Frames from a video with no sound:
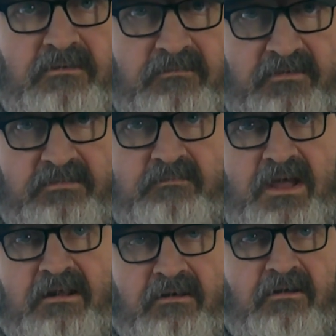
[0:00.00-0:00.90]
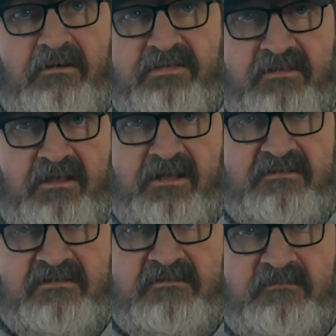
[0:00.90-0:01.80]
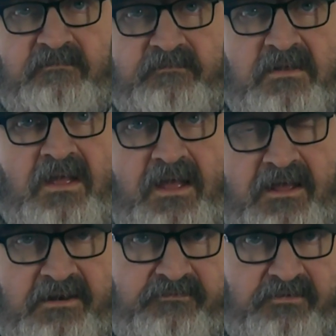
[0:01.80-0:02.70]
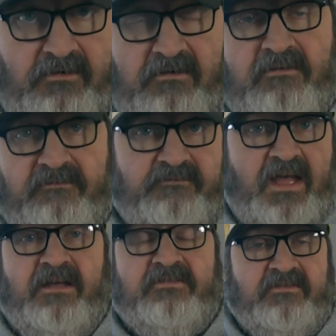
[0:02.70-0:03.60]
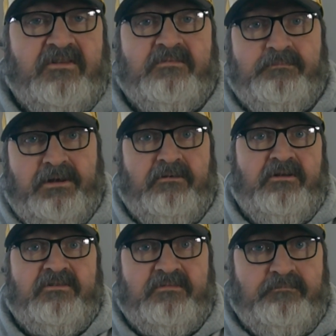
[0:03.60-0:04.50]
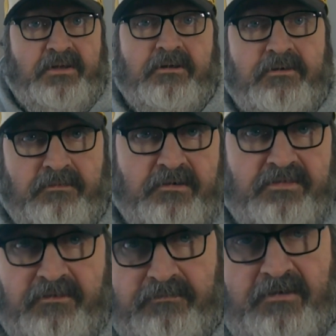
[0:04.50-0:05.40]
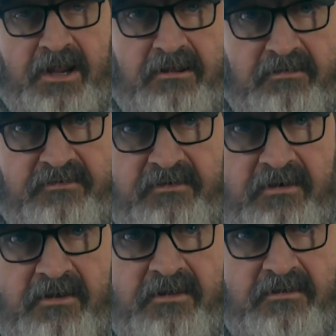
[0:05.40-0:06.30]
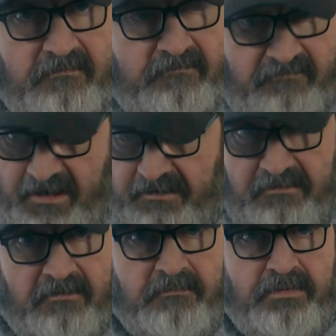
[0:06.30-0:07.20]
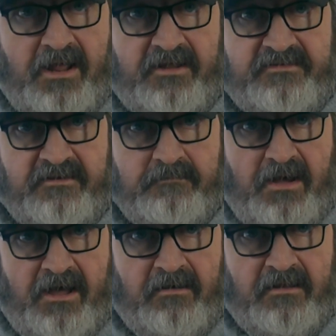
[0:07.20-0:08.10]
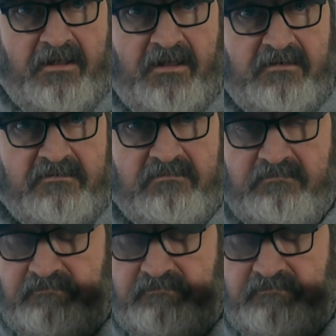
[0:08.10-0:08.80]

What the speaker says: with Metal Earth kits. And if you're an advanced, experienced builder with your regular plastic model kits,